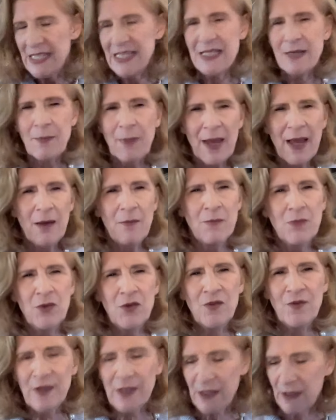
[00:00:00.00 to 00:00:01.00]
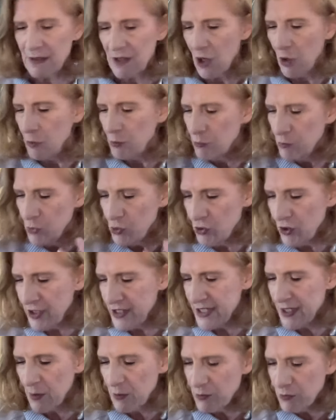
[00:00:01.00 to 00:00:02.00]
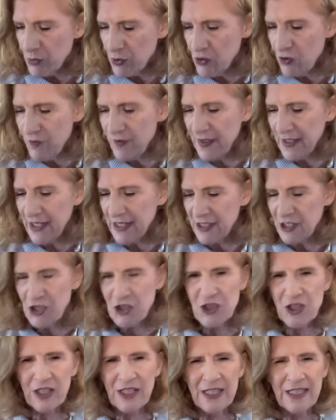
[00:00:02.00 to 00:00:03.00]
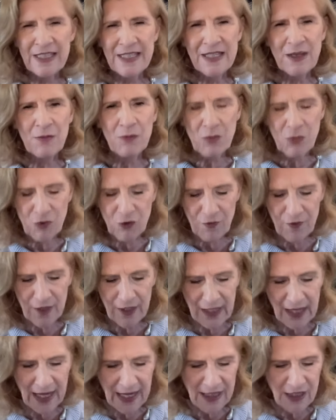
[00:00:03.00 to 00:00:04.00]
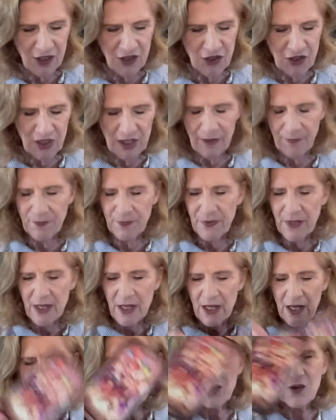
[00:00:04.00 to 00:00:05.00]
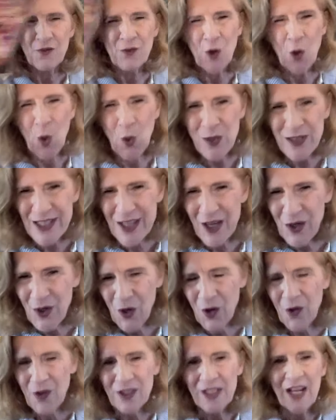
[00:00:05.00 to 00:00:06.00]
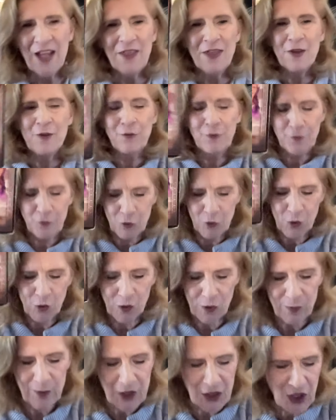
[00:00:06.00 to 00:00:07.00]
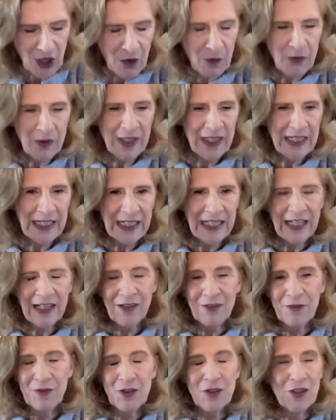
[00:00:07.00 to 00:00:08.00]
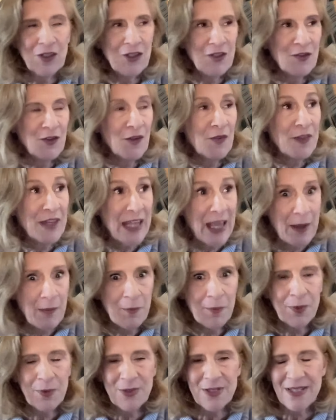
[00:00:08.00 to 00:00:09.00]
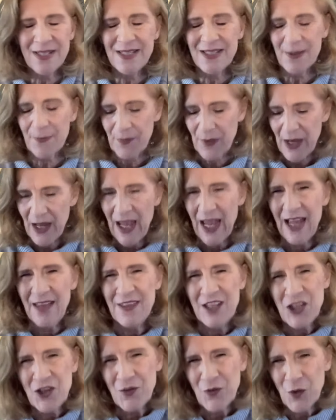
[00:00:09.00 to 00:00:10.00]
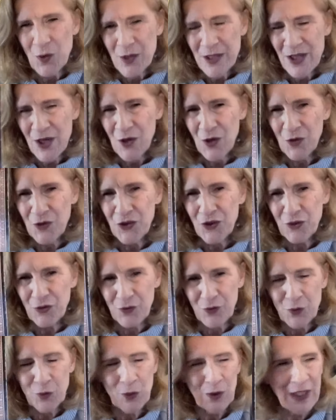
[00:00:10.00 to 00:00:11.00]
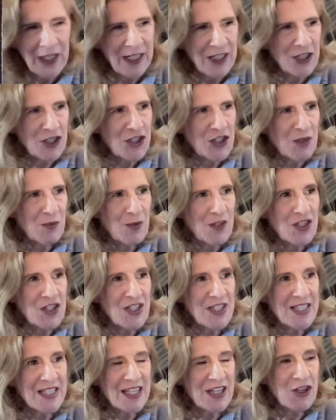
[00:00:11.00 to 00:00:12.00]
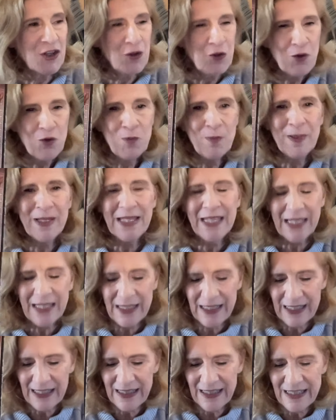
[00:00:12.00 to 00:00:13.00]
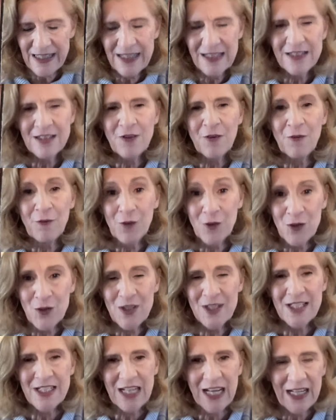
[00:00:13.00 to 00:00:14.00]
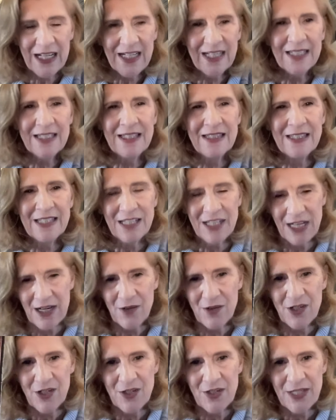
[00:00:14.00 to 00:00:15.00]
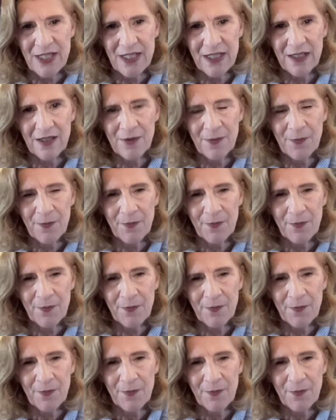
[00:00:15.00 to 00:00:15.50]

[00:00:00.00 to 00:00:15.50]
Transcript: is about moving. It's a moving energy. It's a moving energy. You've also got the Fool, which I really love. You know, you've got the Empress, and then you've also got the Fool energy, which is the new beginning. This is the first card in the tarot deck.